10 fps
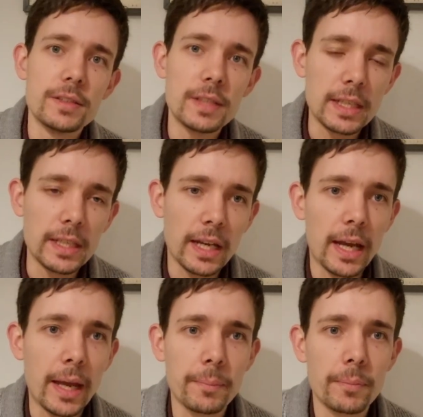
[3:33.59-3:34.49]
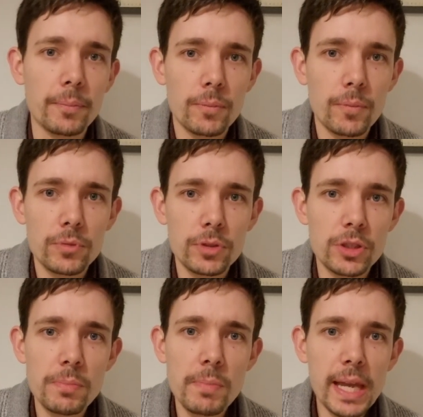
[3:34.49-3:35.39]
You see, um,
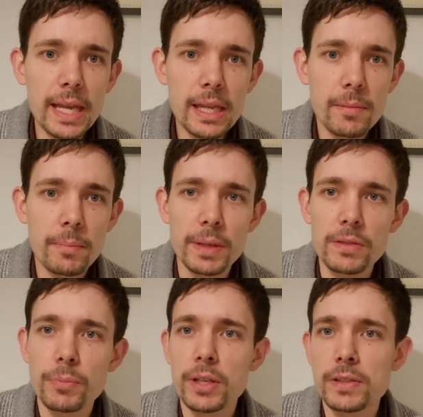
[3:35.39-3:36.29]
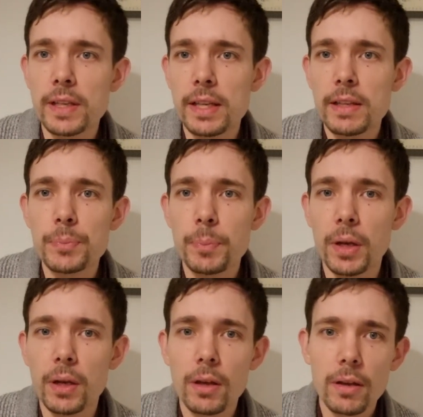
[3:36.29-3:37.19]
you may be surprised to hear this,
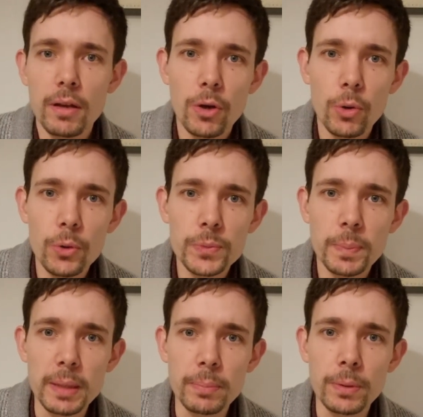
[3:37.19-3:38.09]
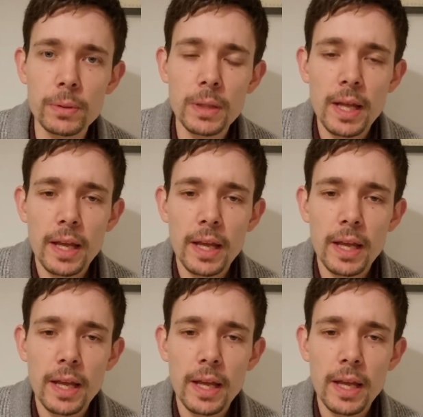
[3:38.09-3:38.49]
but horse people